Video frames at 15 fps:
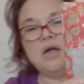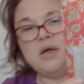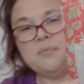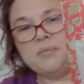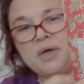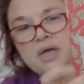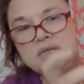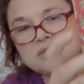
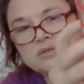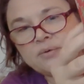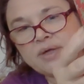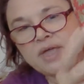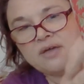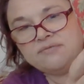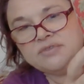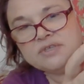Um, so I
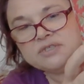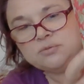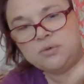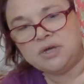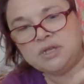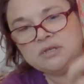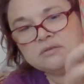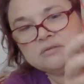have this
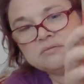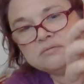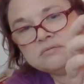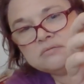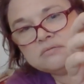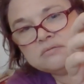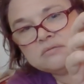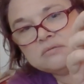one,
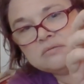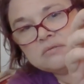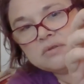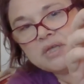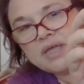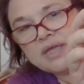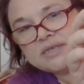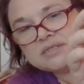
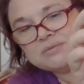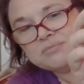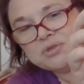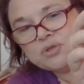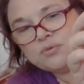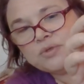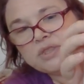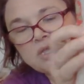has some
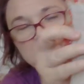blue in